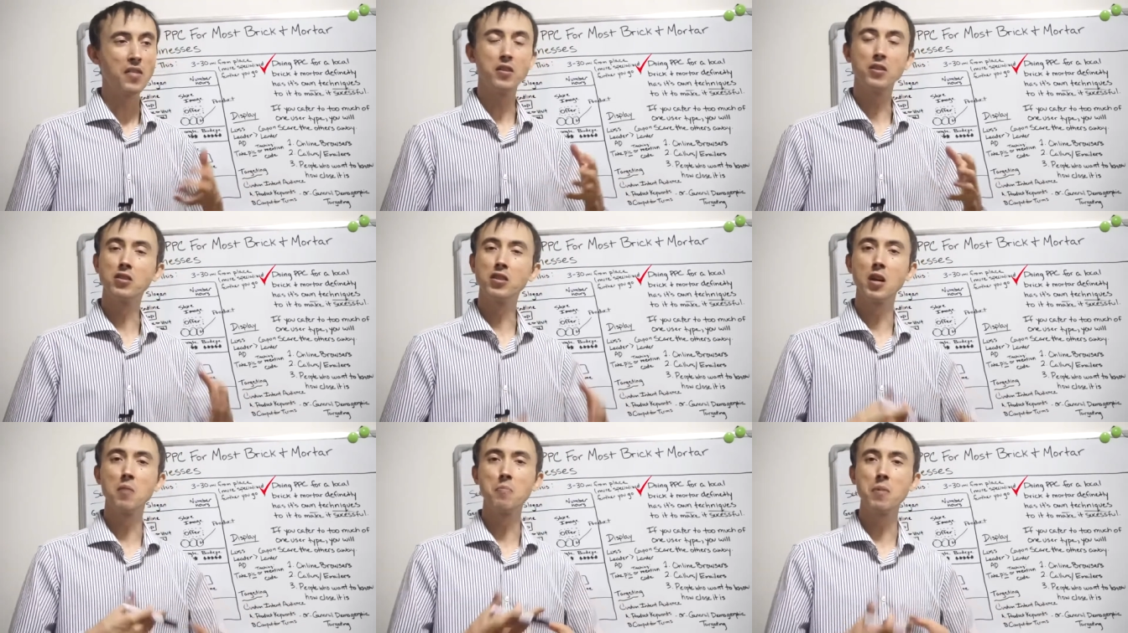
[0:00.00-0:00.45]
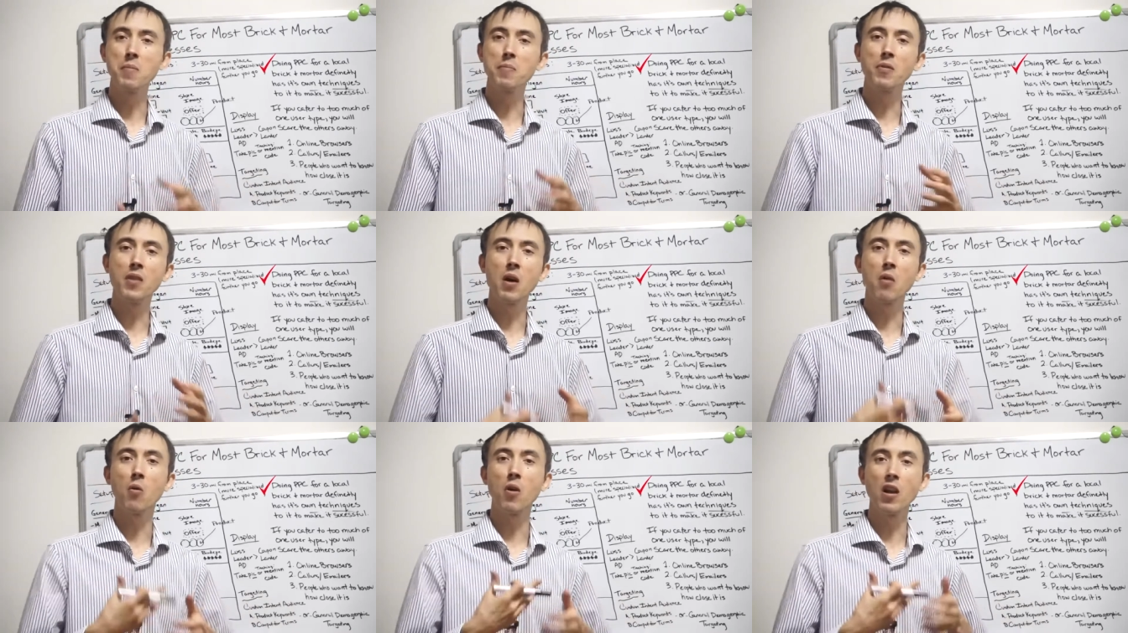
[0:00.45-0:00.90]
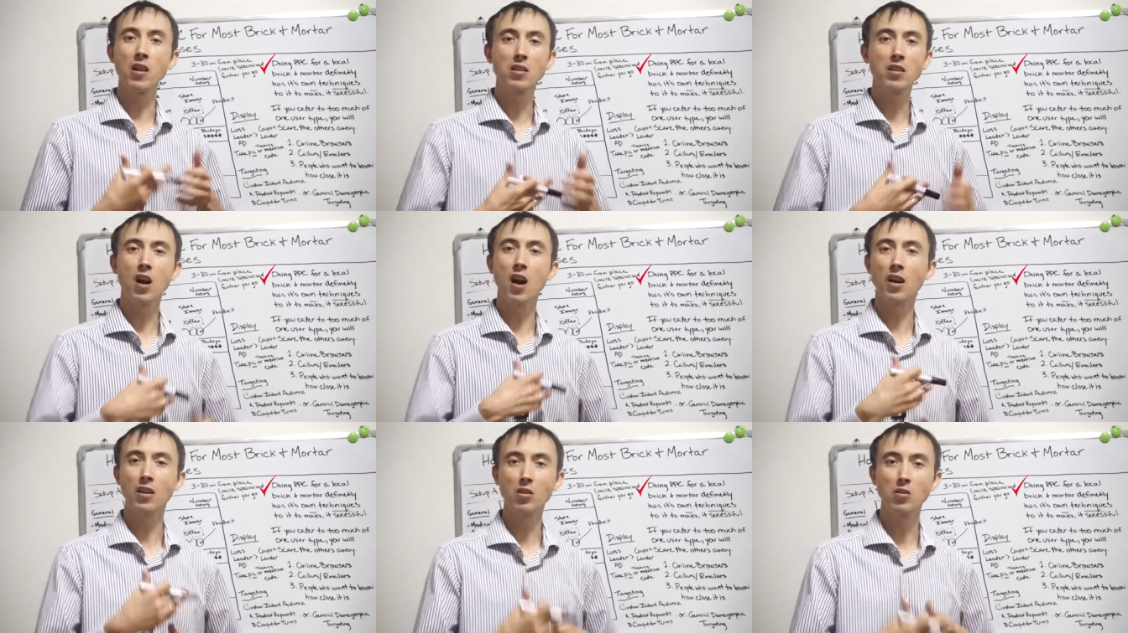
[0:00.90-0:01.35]
There's some people that want
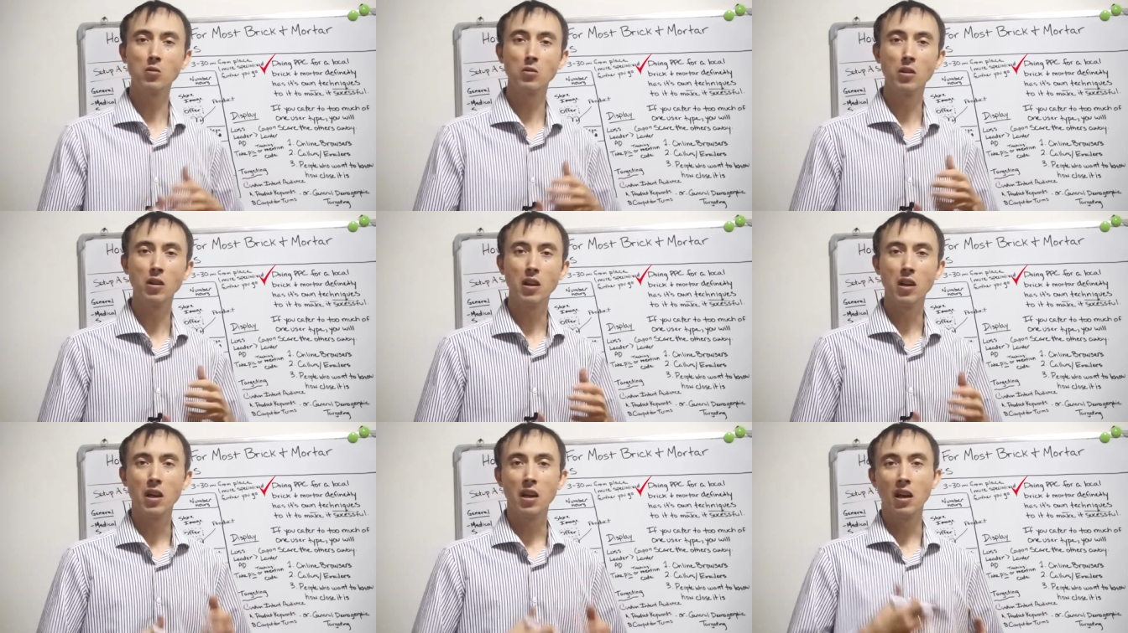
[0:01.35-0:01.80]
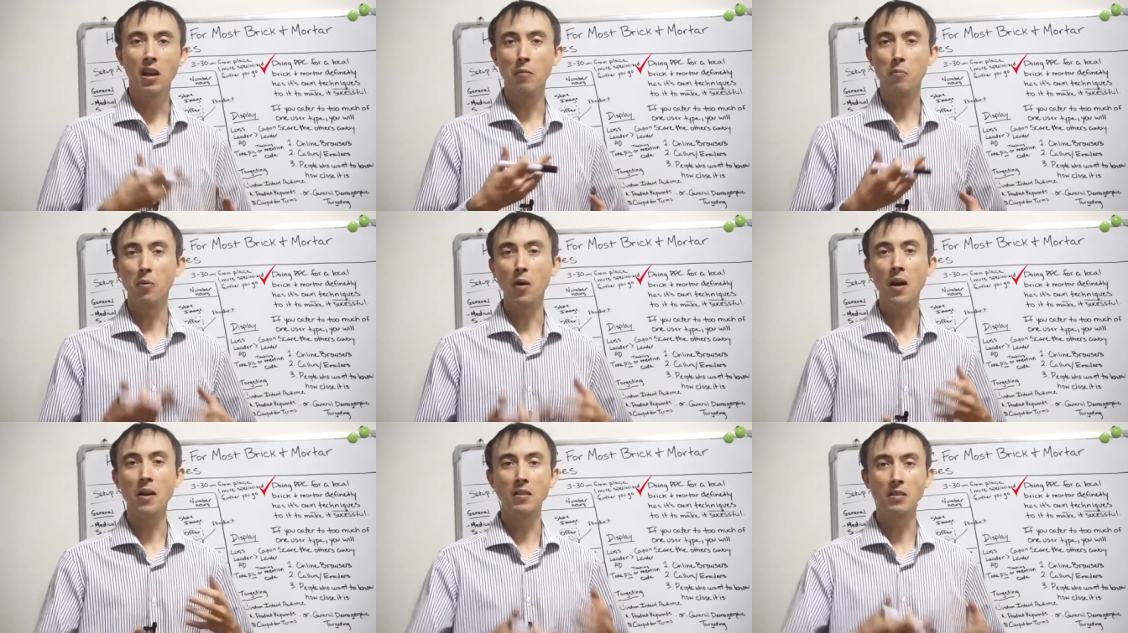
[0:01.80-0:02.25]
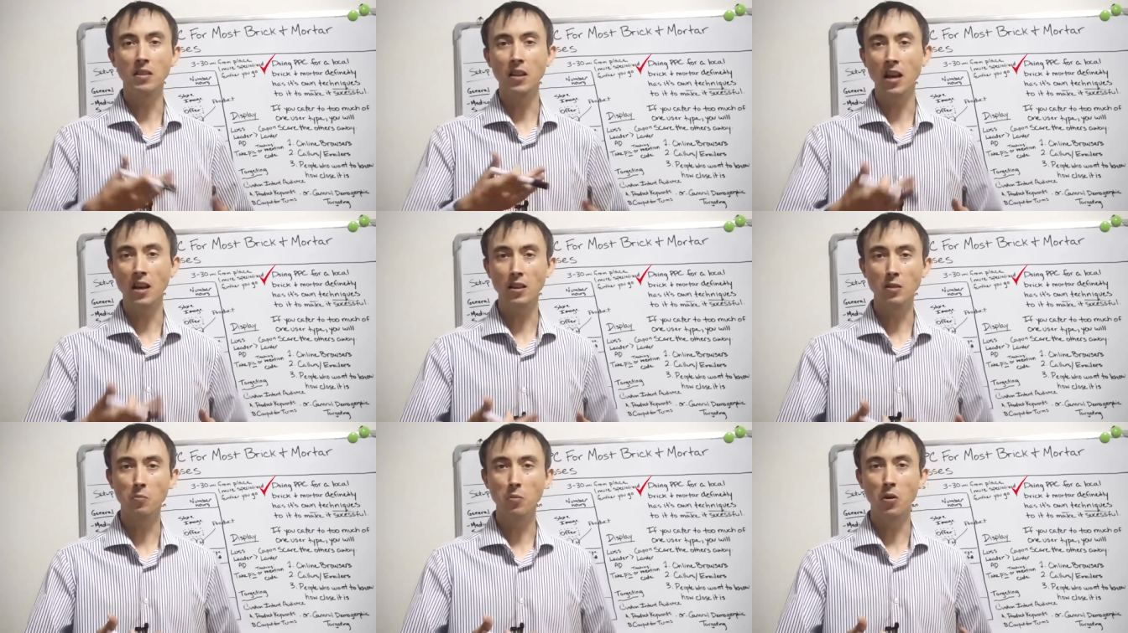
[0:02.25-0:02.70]
to talk to a product
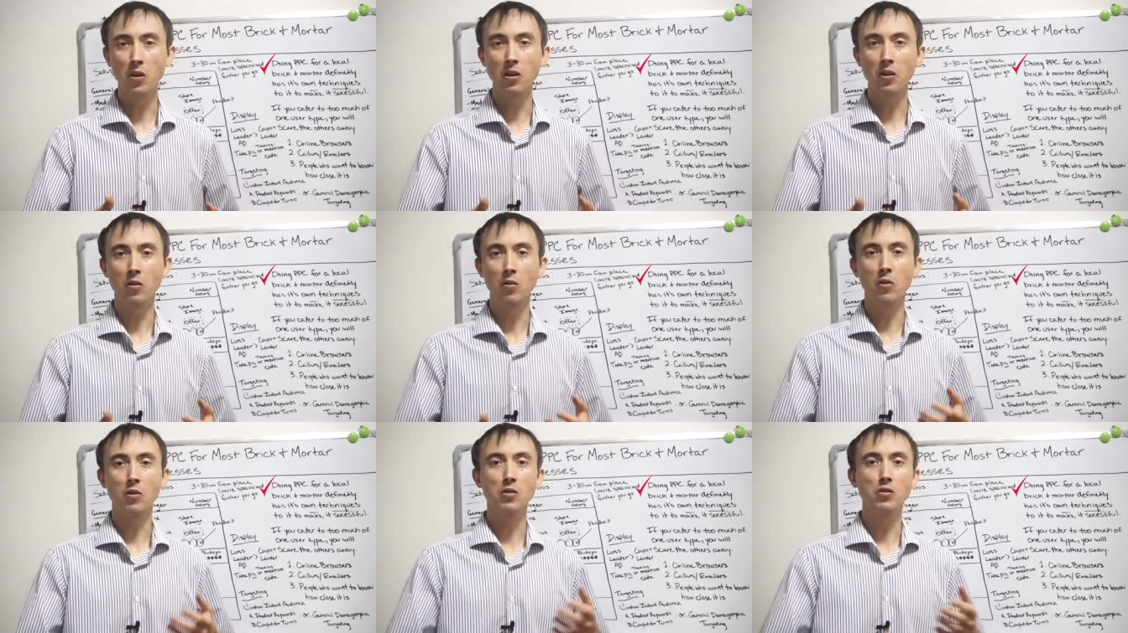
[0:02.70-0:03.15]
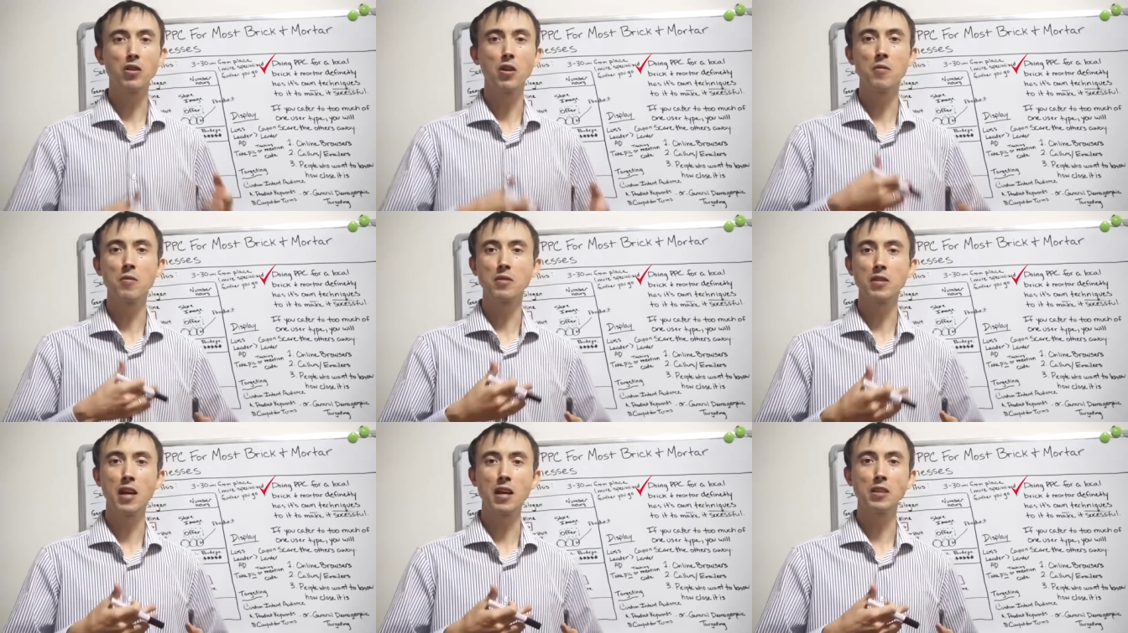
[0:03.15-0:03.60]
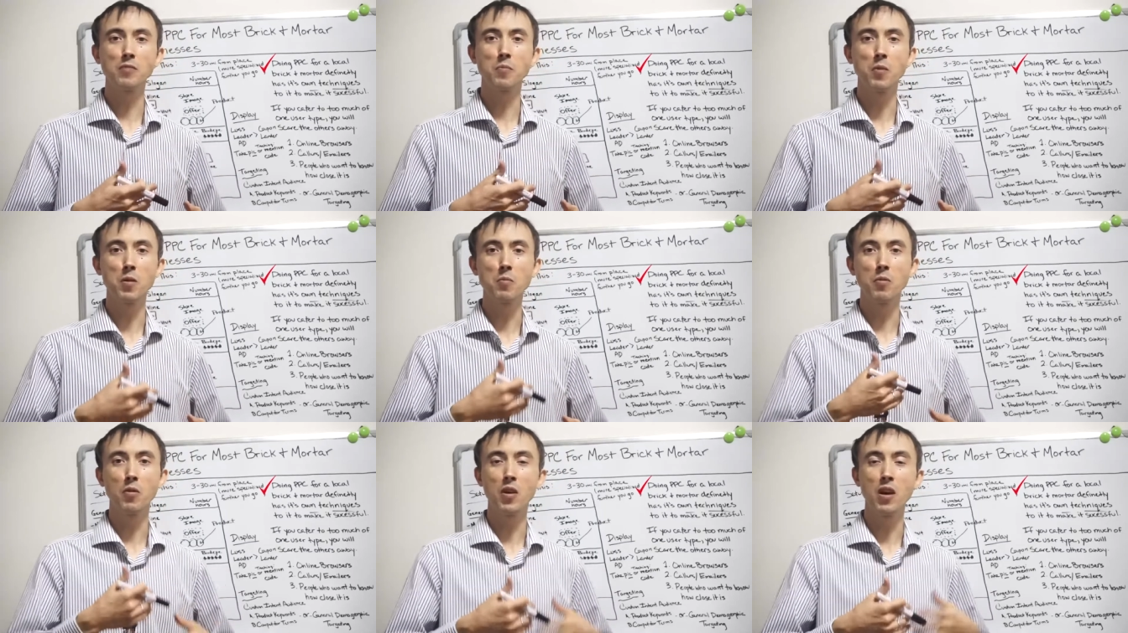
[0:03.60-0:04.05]
expert or a service
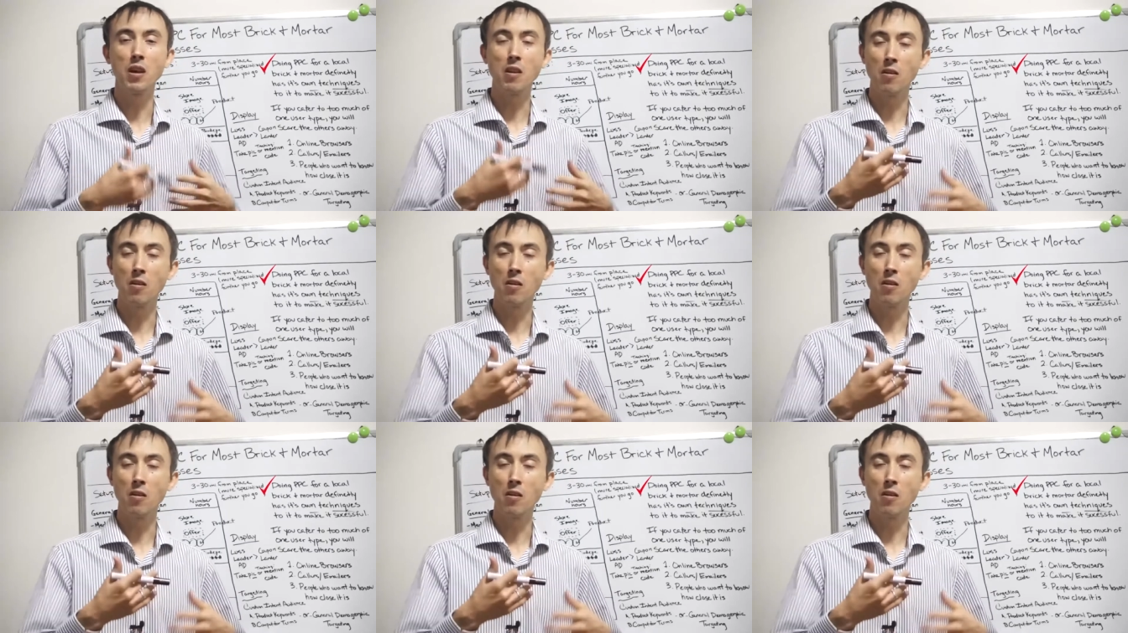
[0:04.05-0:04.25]
expert